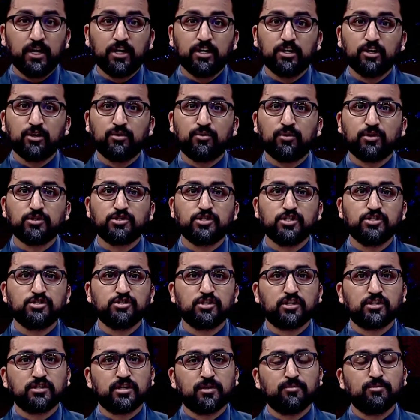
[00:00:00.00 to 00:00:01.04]
You're watching
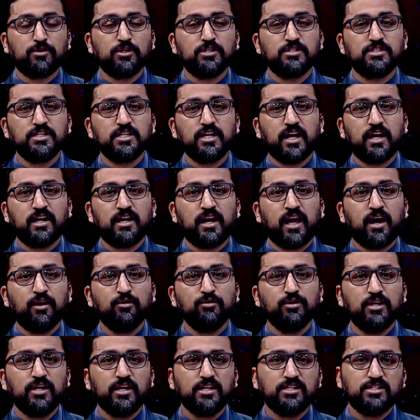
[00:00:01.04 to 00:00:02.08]
Janata Bulletin, and now
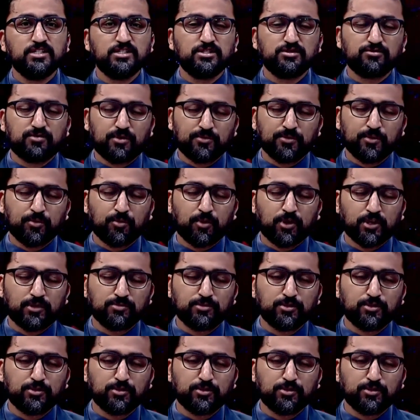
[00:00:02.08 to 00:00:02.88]
the latest from the world of